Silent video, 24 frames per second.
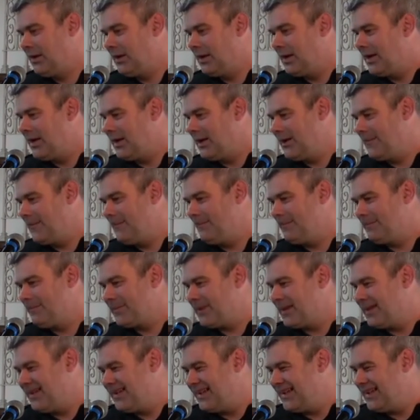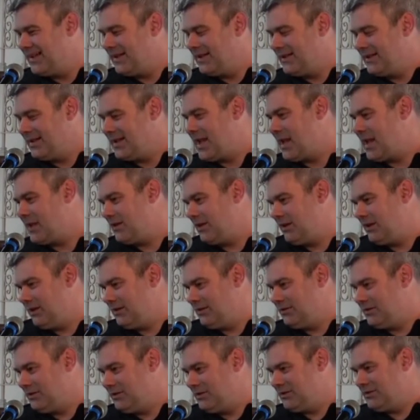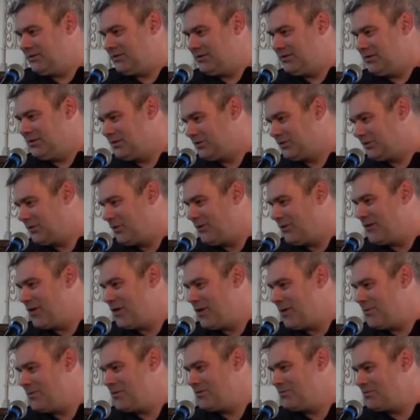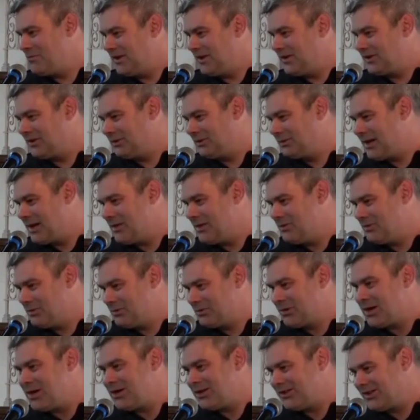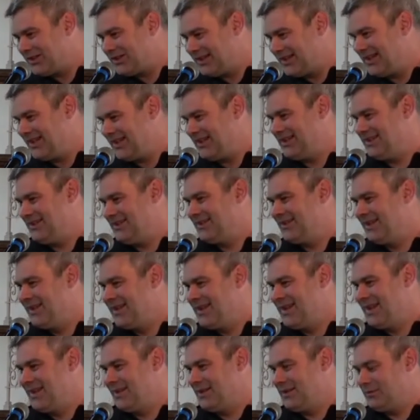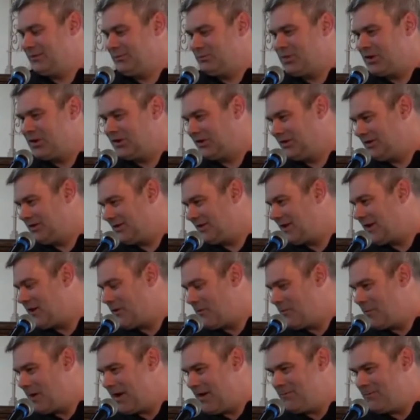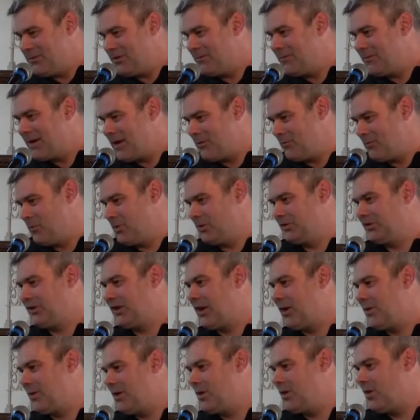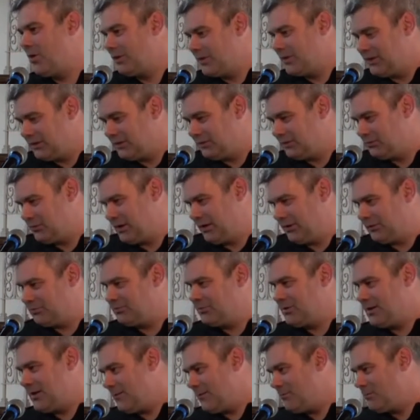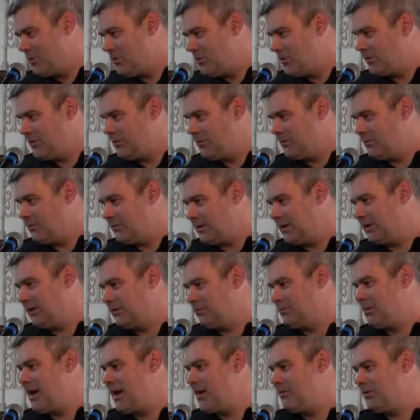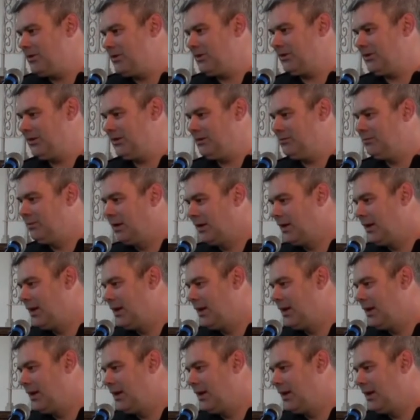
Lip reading: And again, the sort of urban myths around grassing and mustn't tell people about what's going on. It's really important that as parents and